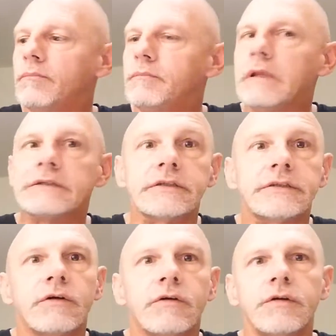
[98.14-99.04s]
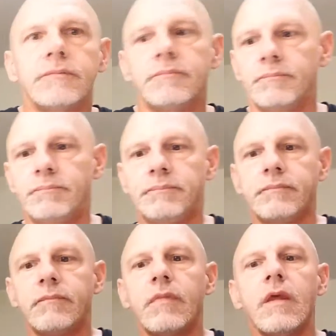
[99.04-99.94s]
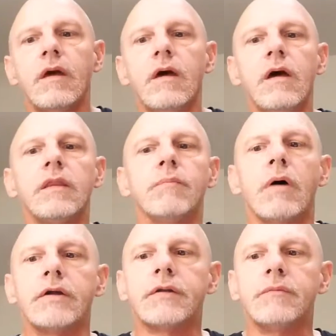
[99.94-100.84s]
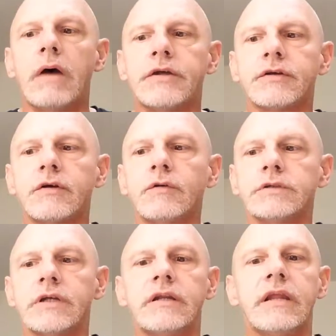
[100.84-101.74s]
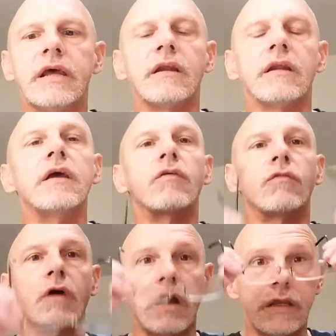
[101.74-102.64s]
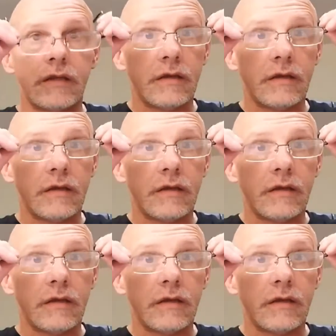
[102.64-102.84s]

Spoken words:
Let's get started. The Boston Massacre was a deadly riot